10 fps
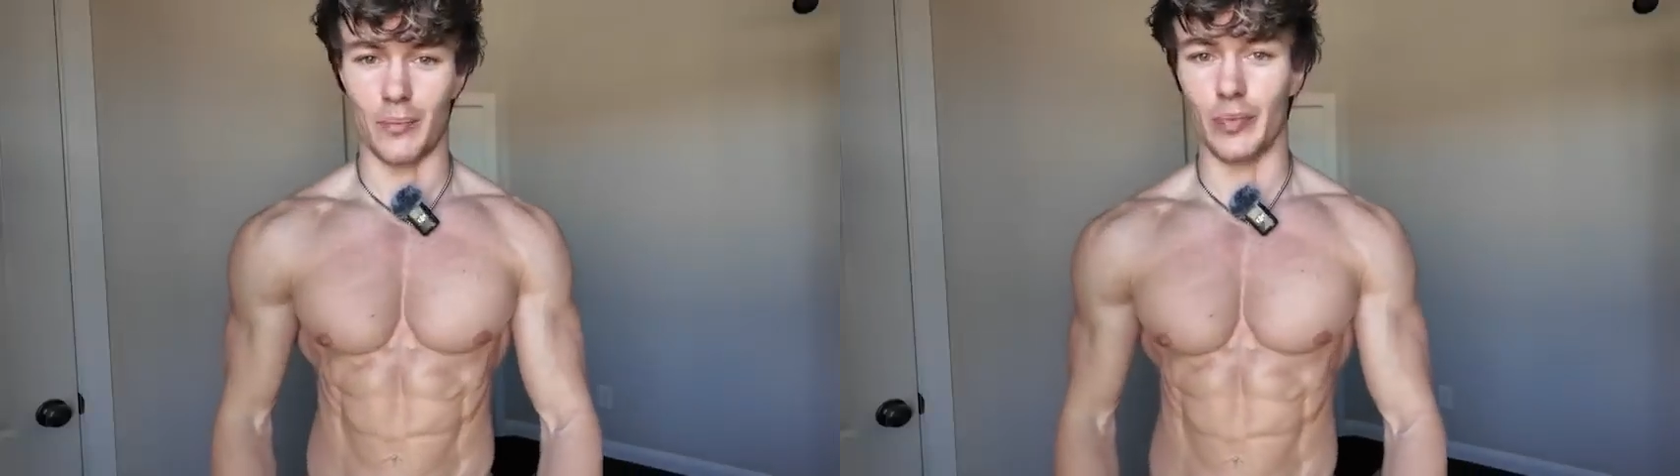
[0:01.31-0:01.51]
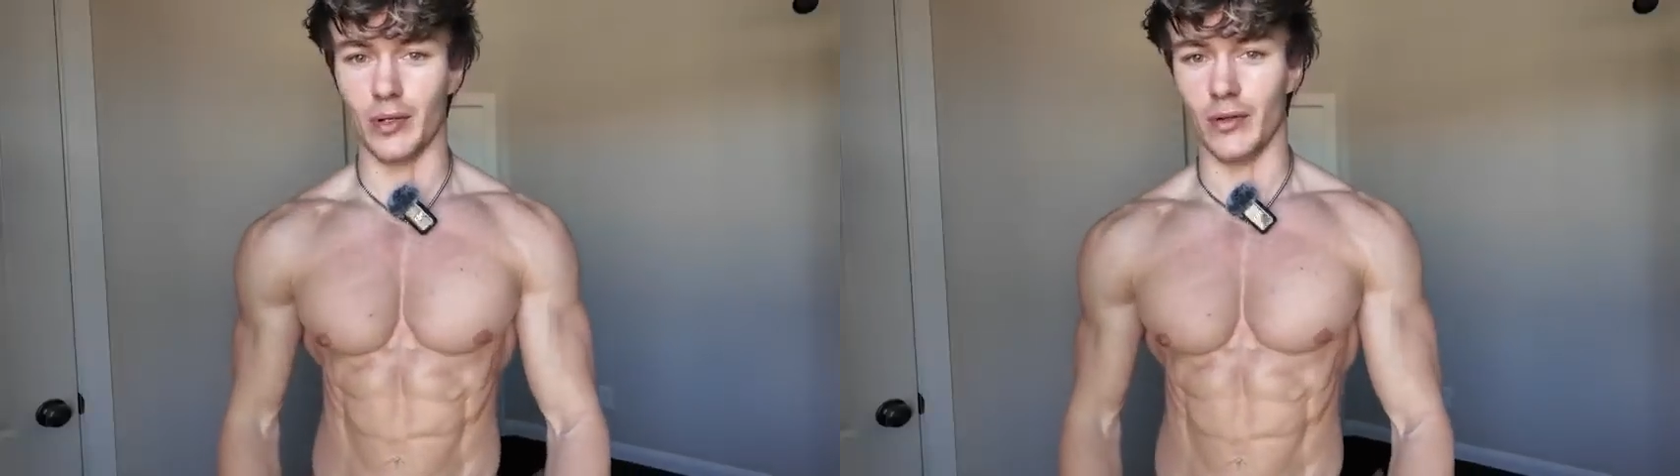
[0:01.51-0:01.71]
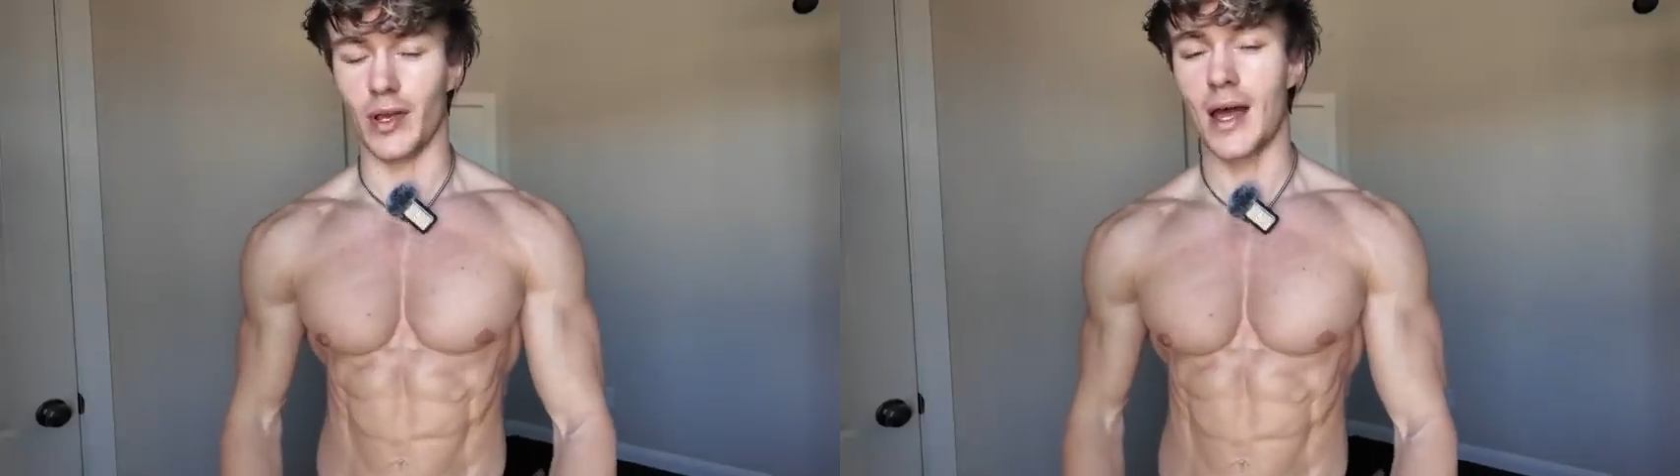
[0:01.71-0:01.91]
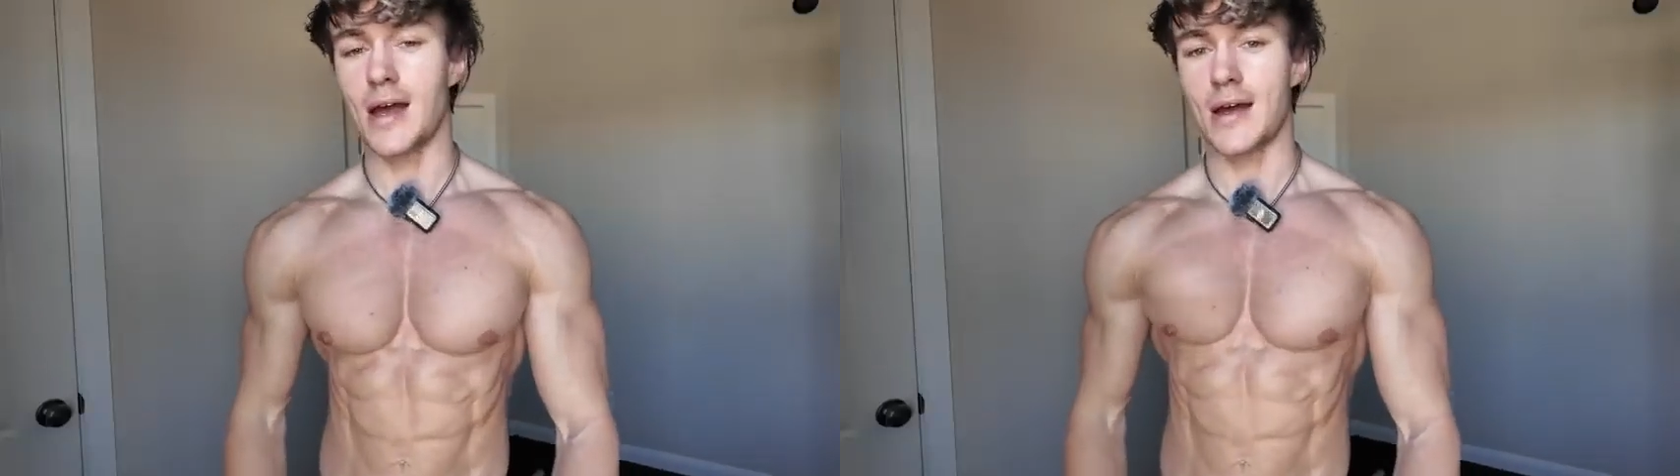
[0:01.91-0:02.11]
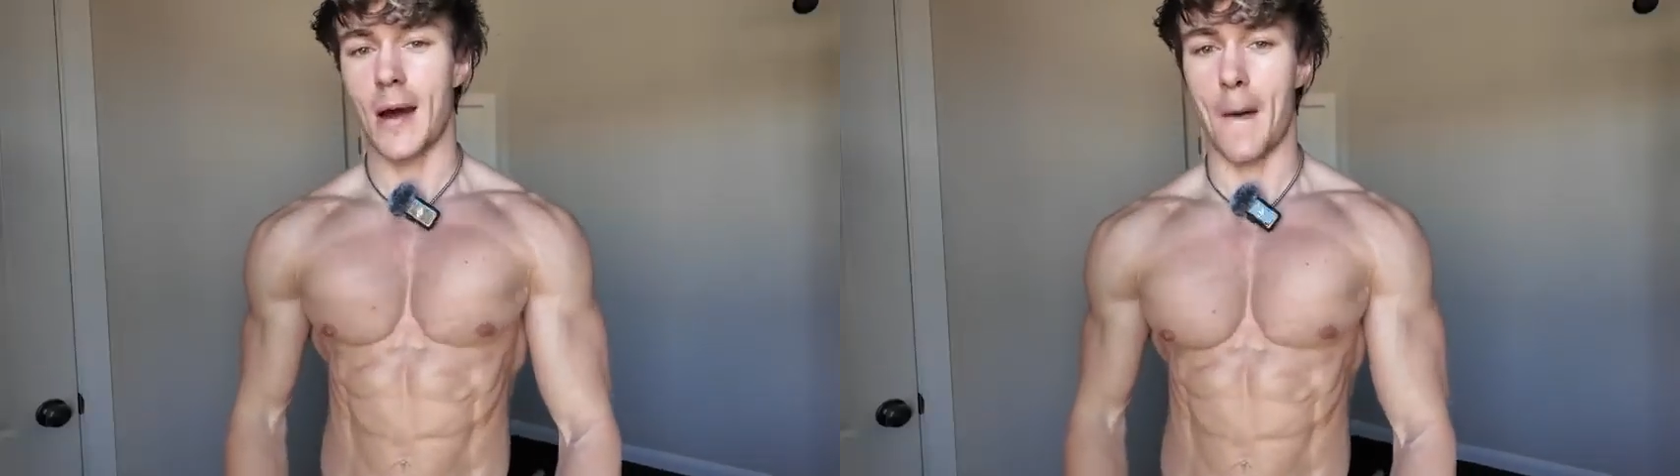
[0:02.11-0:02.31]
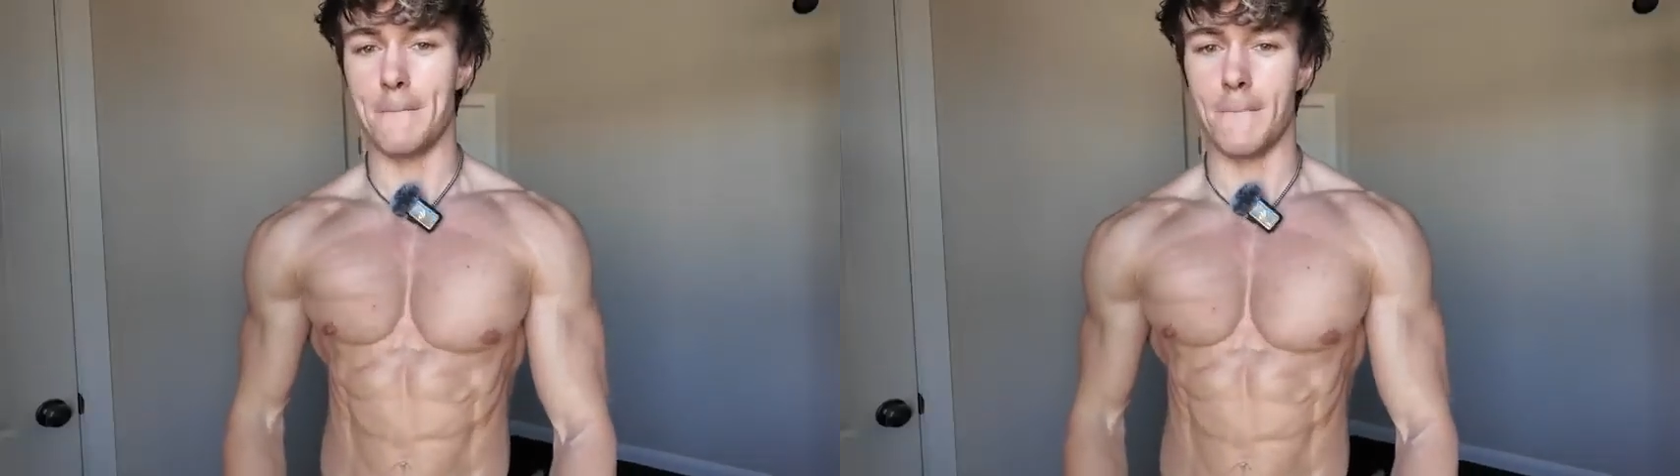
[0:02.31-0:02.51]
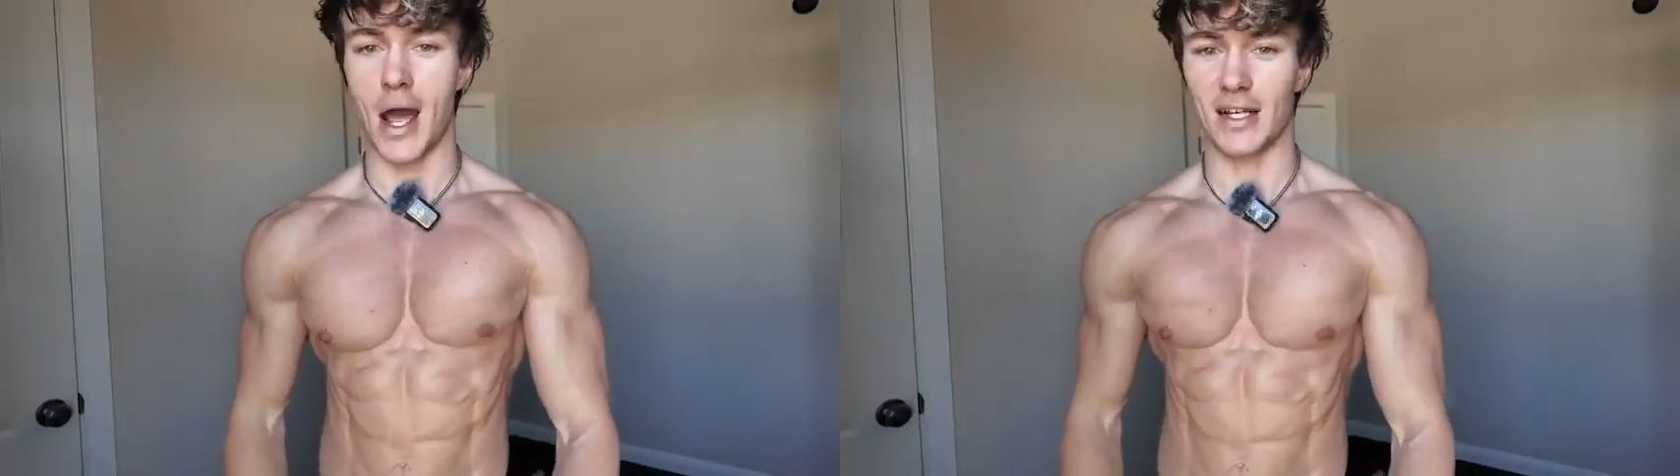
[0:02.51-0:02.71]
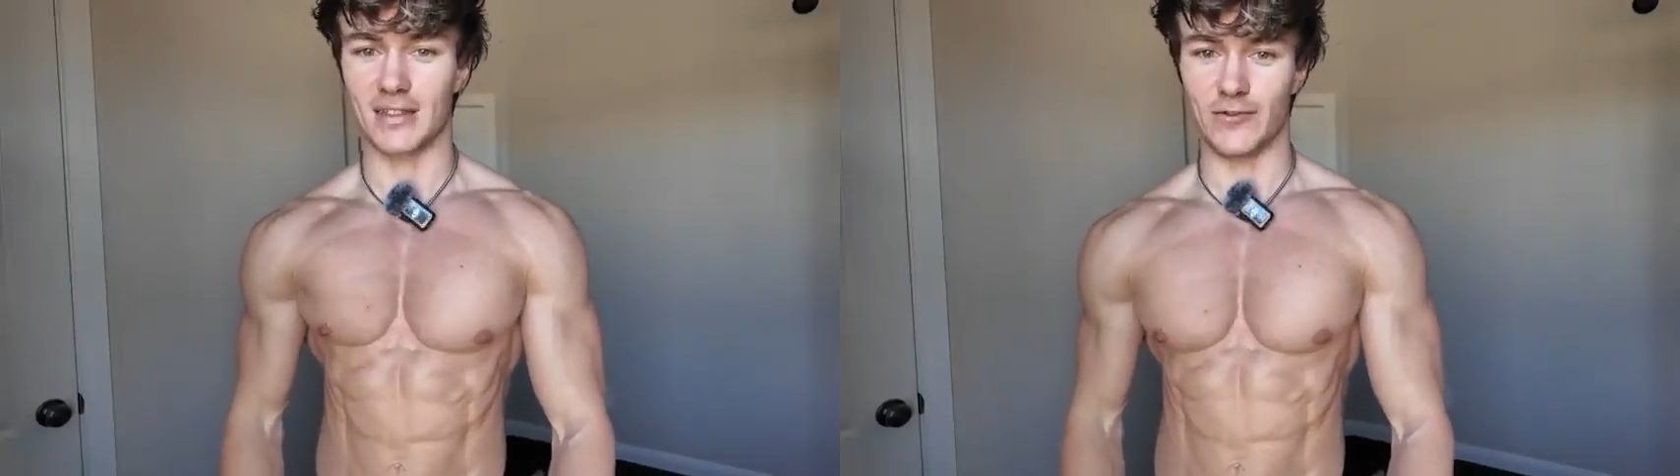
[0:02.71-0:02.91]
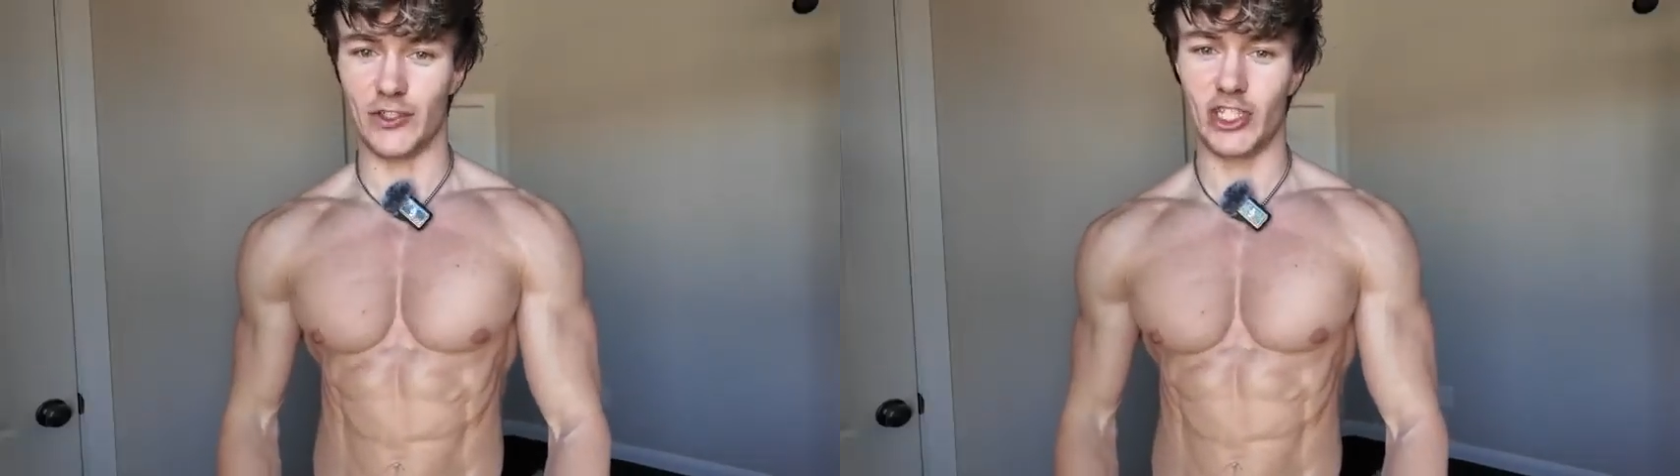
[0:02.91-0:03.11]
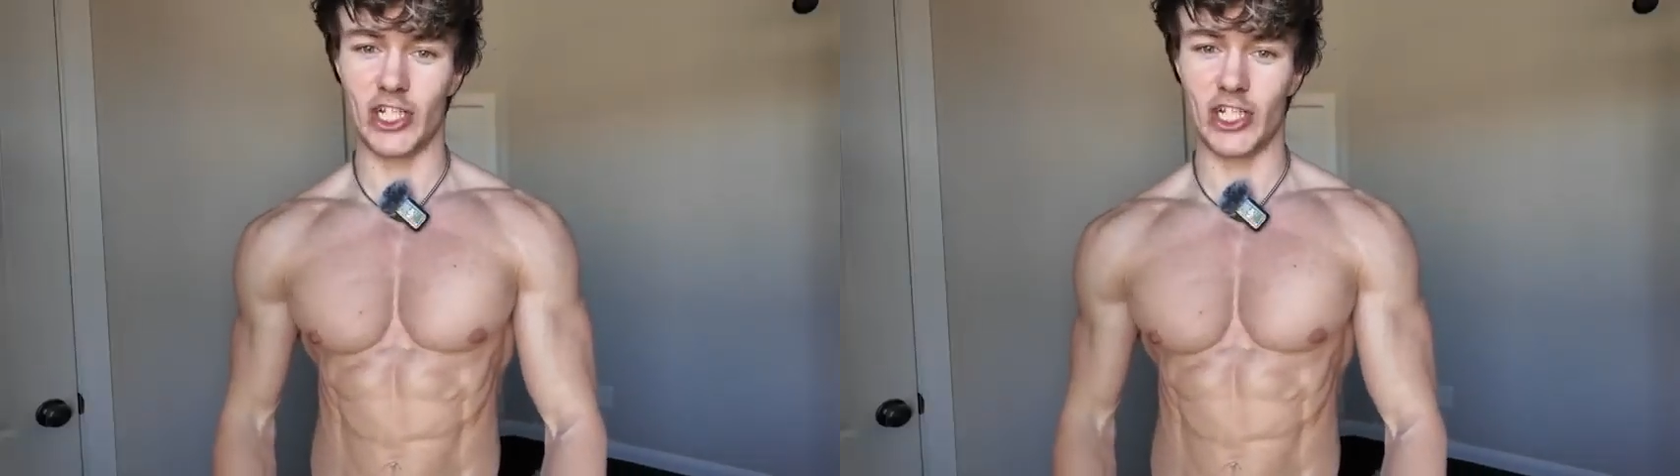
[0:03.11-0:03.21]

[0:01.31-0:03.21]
build a massive